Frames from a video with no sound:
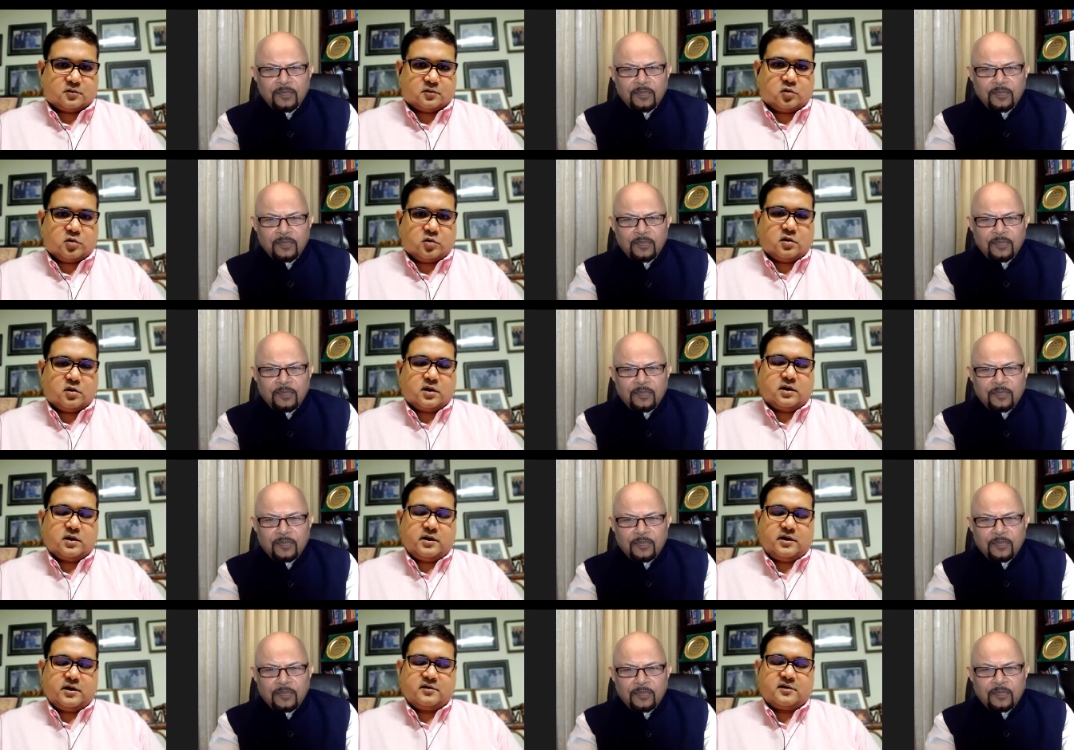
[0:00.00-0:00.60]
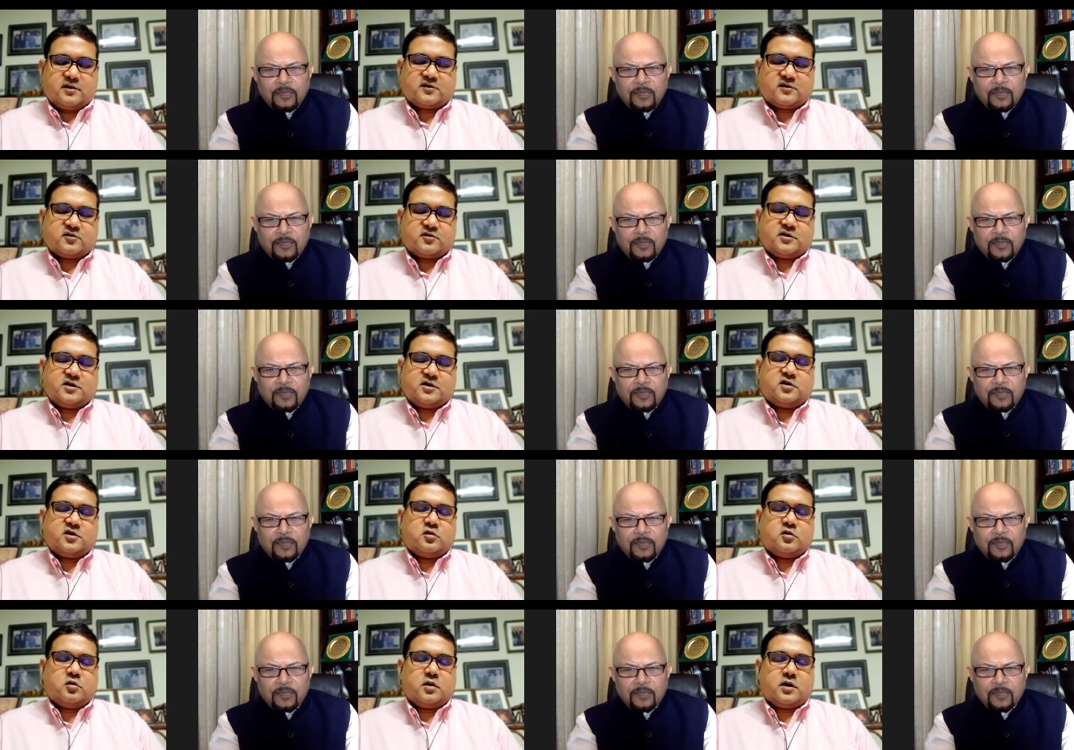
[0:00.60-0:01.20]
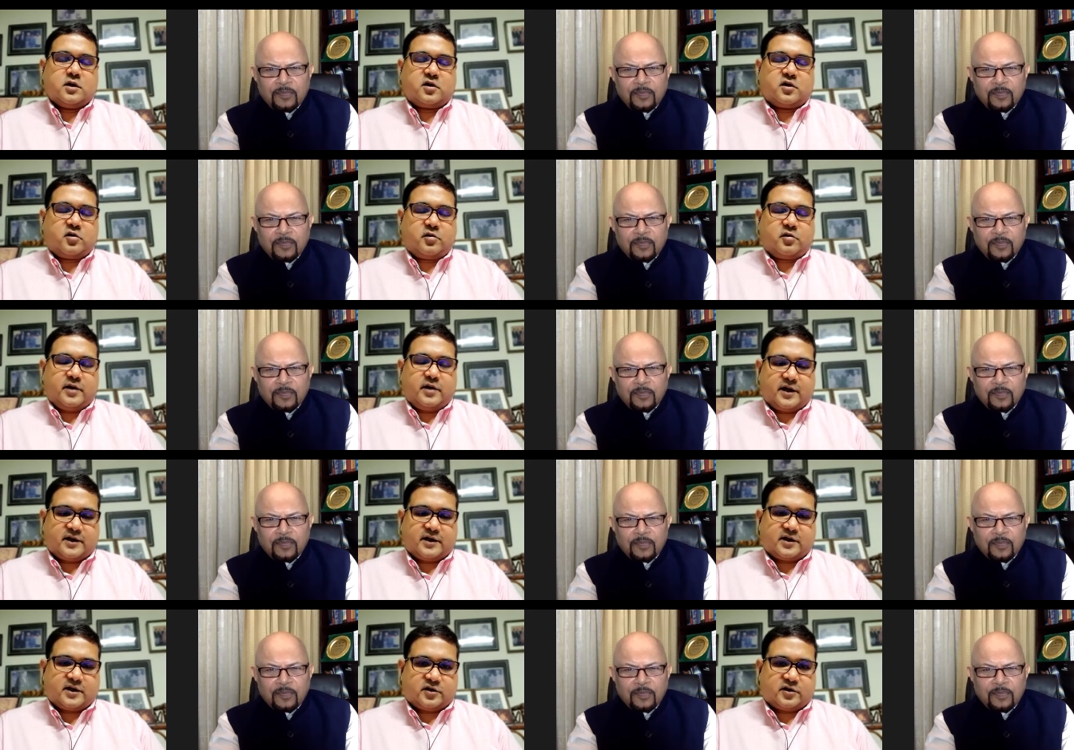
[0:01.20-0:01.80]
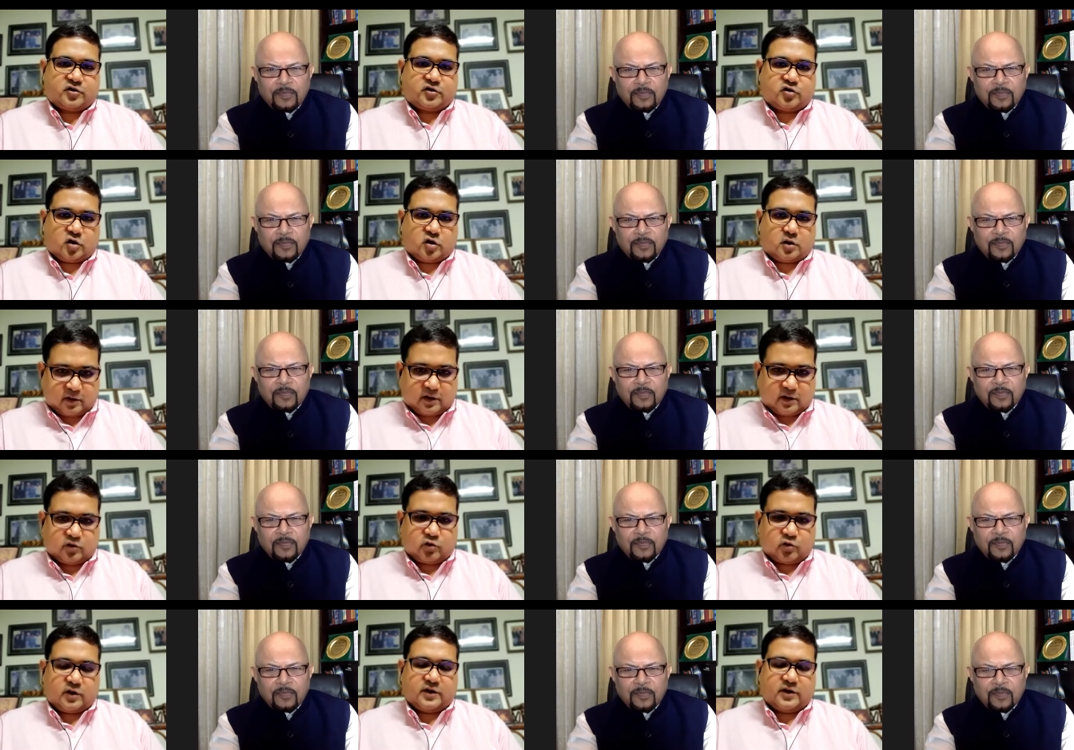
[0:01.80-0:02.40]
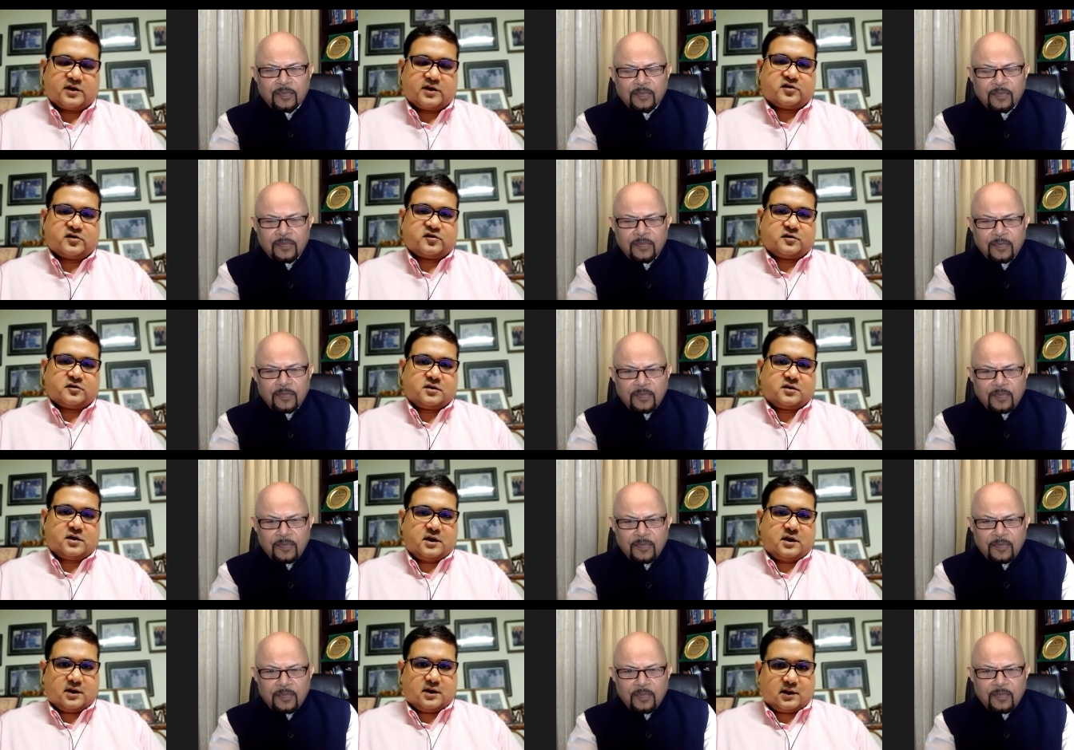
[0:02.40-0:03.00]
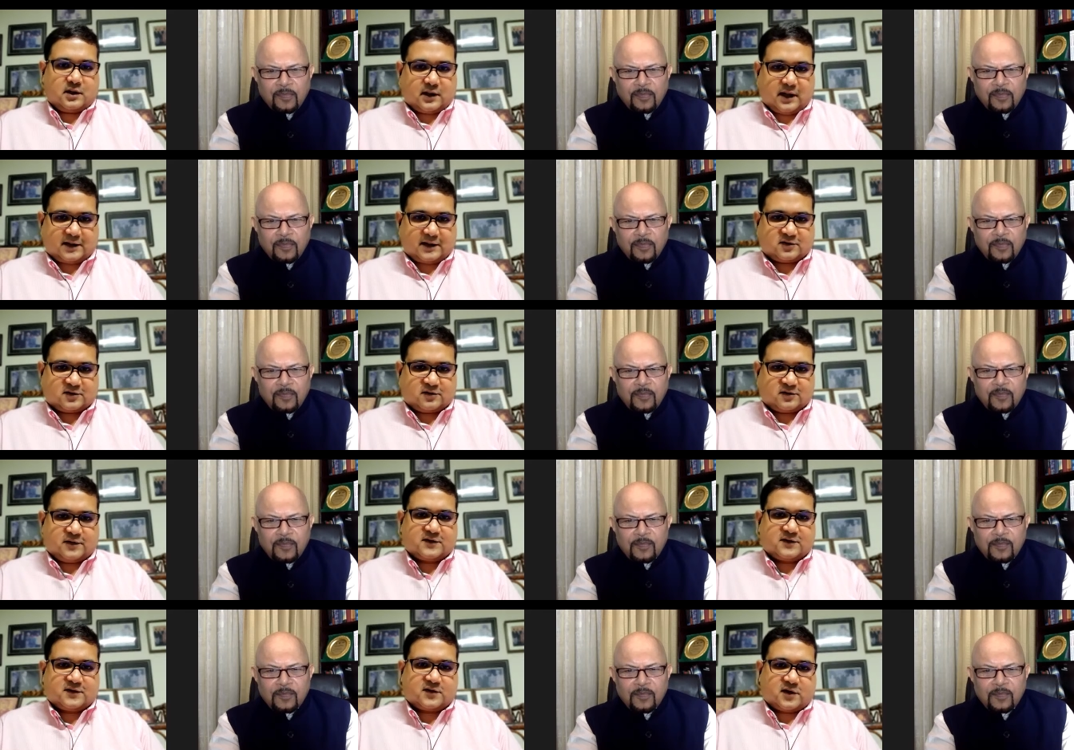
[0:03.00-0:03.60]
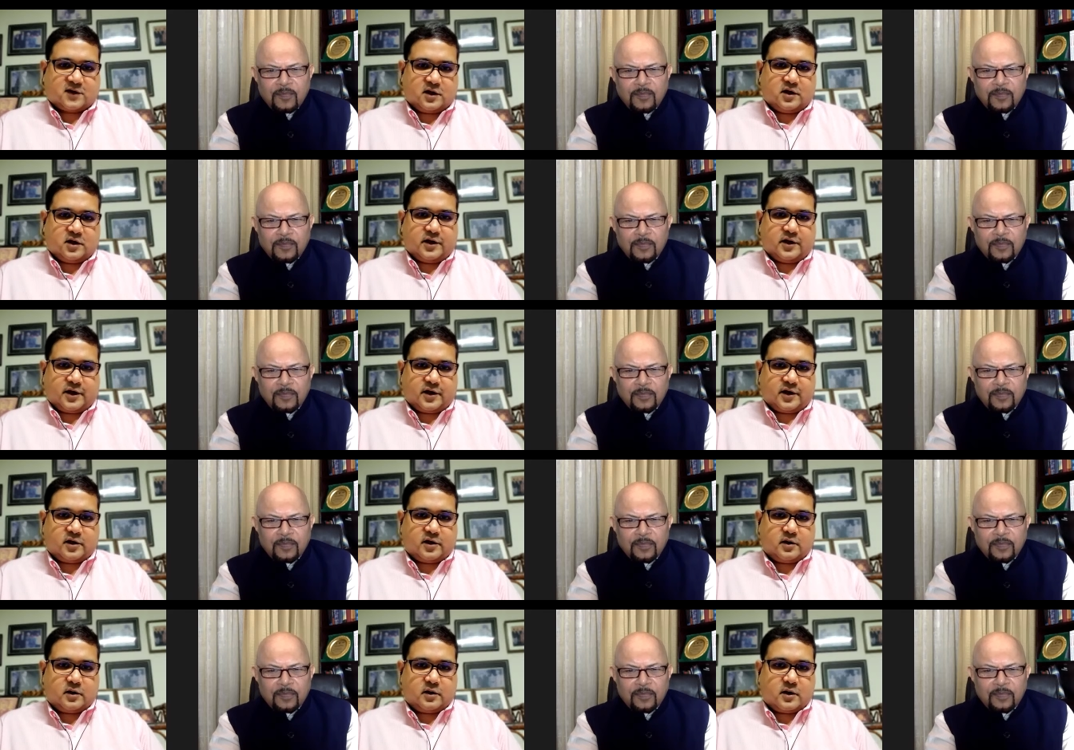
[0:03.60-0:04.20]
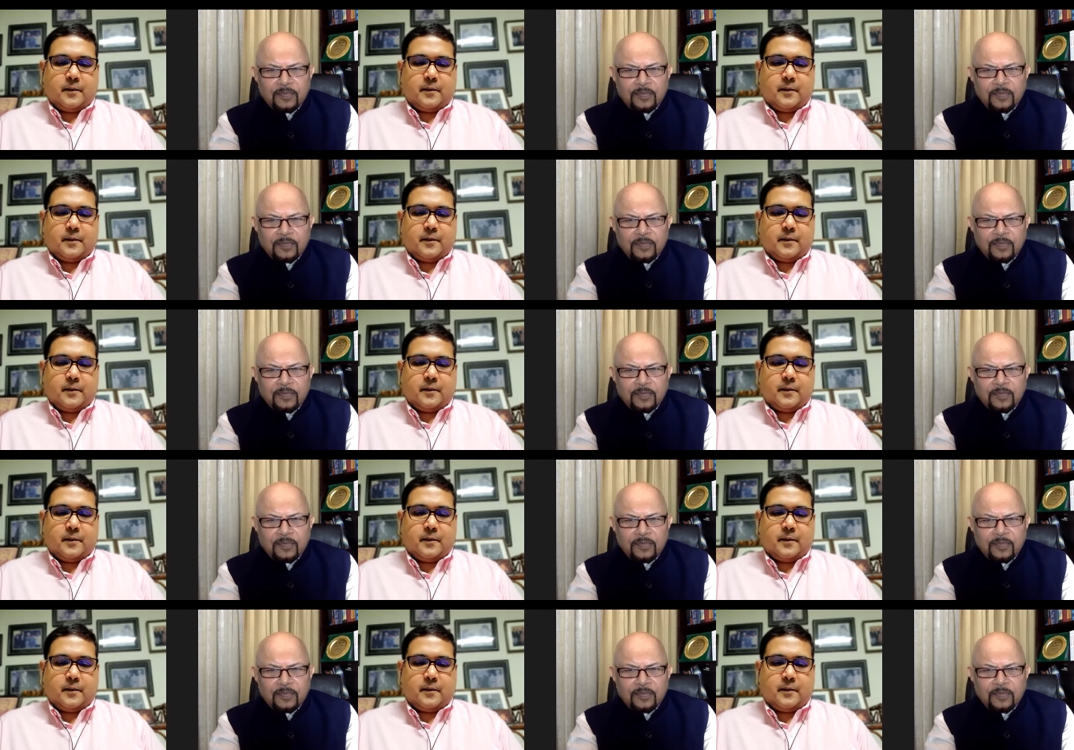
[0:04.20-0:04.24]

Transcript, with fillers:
Speaker 1: who had created jobs during this last fiscal year,